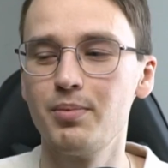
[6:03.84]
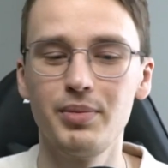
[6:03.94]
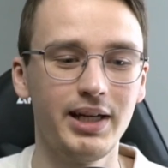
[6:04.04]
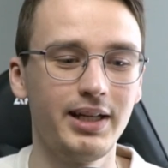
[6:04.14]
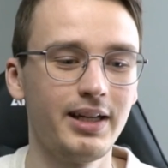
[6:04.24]

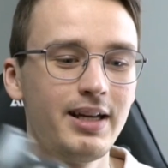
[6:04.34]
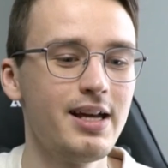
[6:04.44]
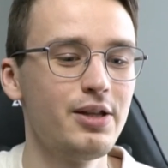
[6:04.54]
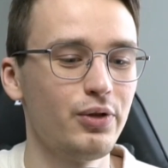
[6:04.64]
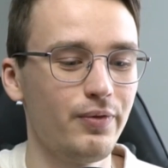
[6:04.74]
big
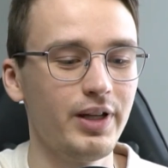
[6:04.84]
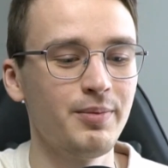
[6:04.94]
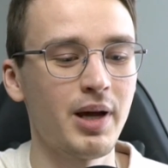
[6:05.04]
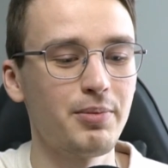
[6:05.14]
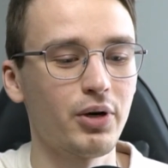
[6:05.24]
to fit in
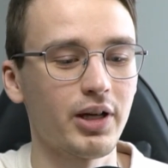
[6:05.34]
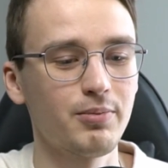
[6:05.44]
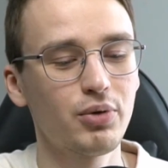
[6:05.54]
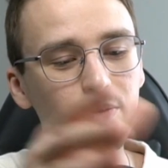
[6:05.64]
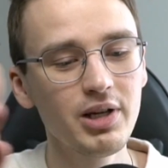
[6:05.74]
my
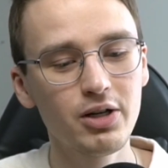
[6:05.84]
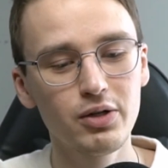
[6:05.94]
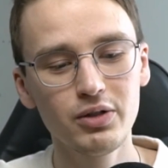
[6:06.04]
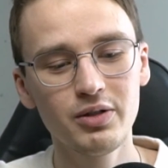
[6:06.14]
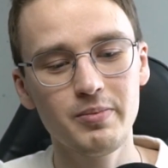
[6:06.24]
pocket. Probably
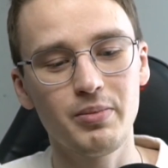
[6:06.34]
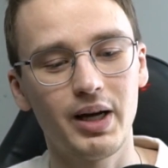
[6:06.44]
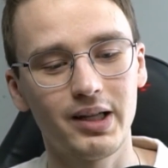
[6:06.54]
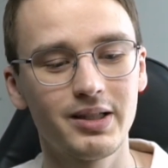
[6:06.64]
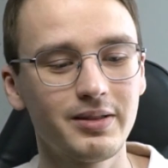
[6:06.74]
could,
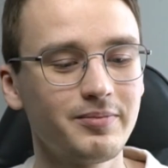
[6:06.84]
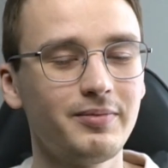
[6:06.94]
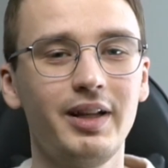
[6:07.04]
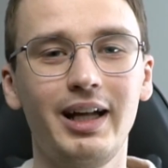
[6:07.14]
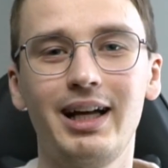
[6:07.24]
but
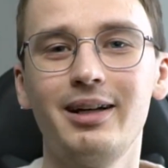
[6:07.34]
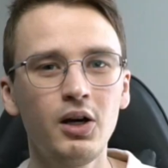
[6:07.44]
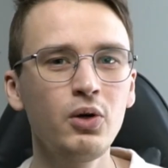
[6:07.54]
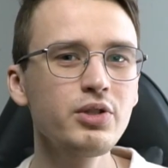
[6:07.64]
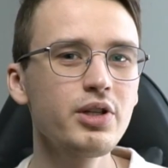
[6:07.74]
nah.
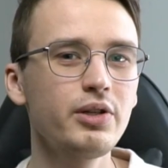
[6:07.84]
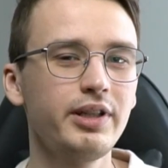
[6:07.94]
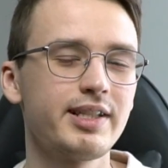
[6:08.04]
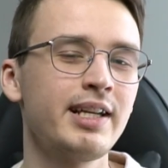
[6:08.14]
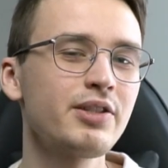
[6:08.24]
Also,
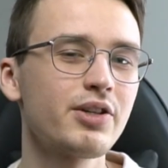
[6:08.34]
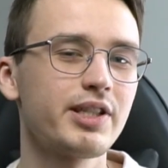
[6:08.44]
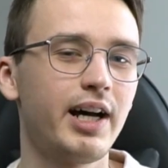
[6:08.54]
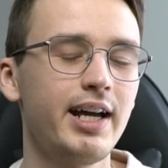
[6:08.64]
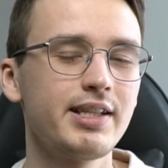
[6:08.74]
the sensor
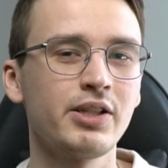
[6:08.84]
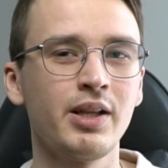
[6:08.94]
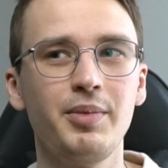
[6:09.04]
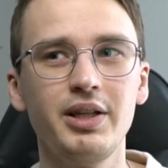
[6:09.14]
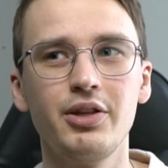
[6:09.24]
size on the
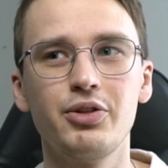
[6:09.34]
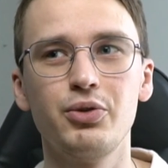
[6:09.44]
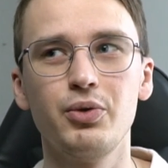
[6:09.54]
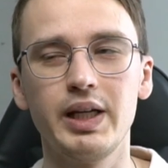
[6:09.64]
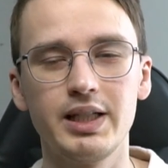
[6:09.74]
Mini
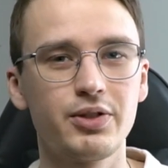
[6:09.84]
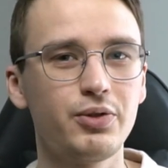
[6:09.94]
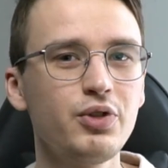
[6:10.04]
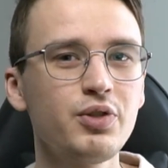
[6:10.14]
2 is too